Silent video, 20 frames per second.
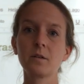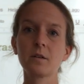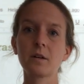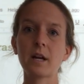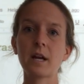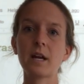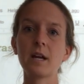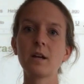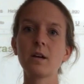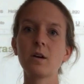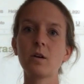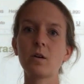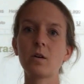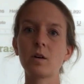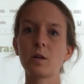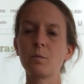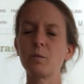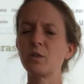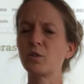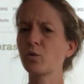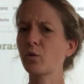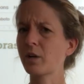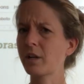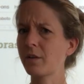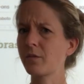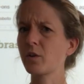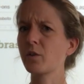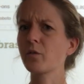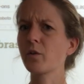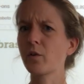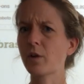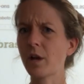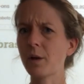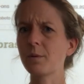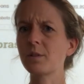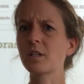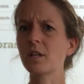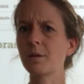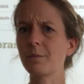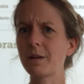Okay, or the majority of your
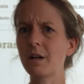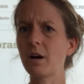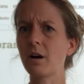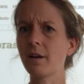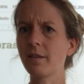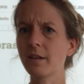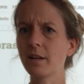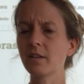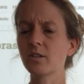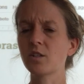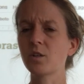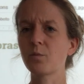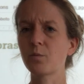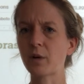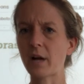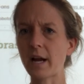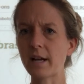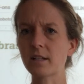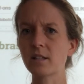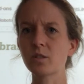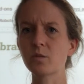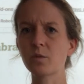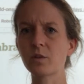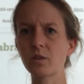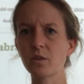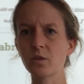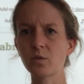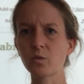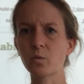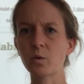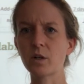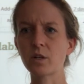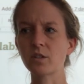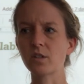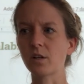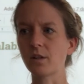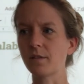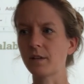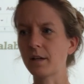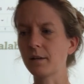vocab is going to be on there. So practice with those
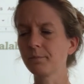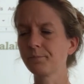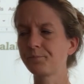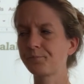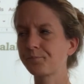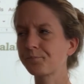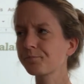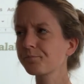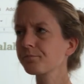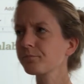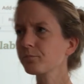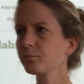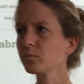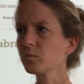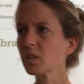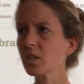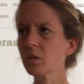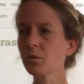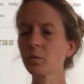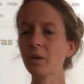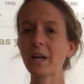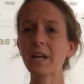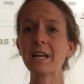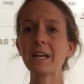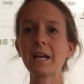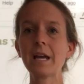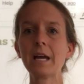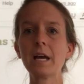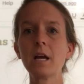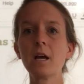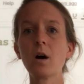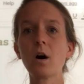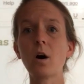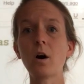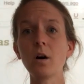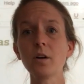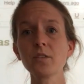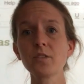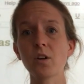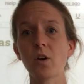words on there. Okay,
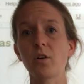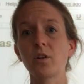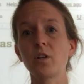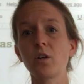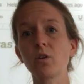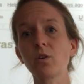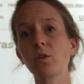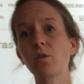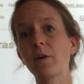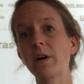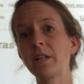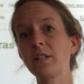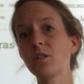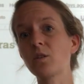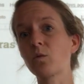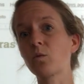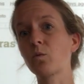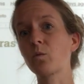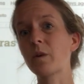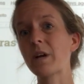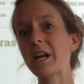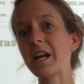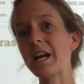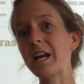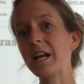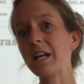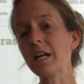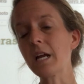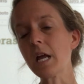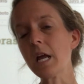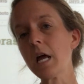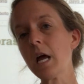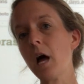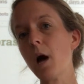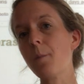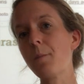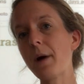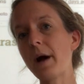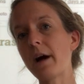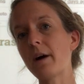also you're going to read
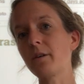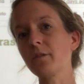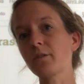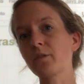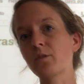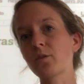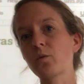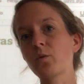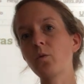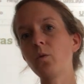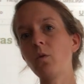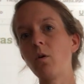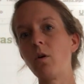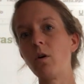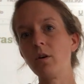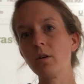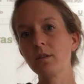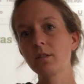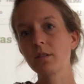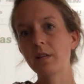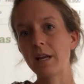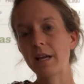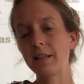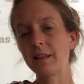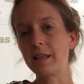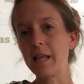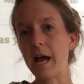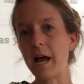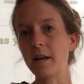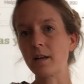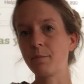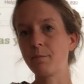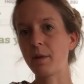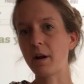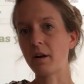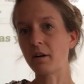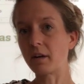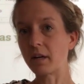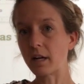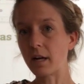about schools in Latin
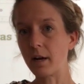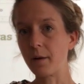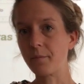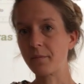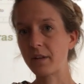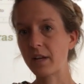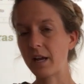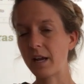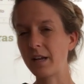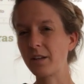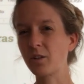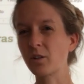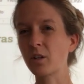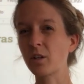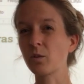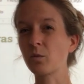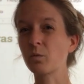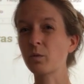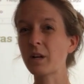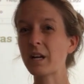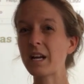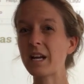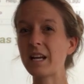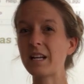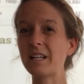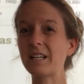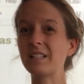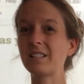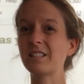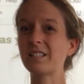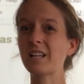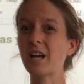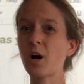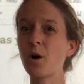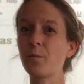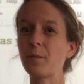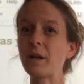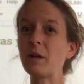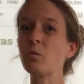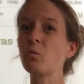America. And you're going to read and
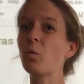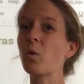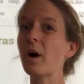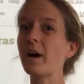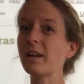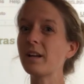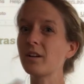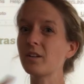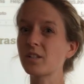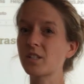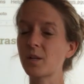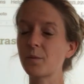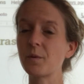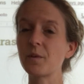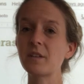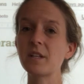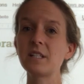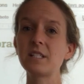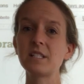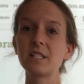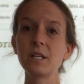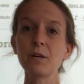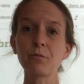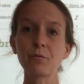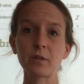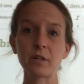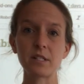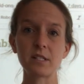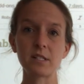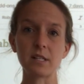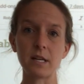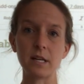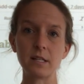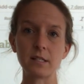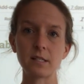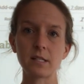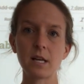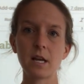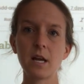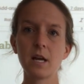tell me what are some of the
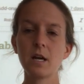differences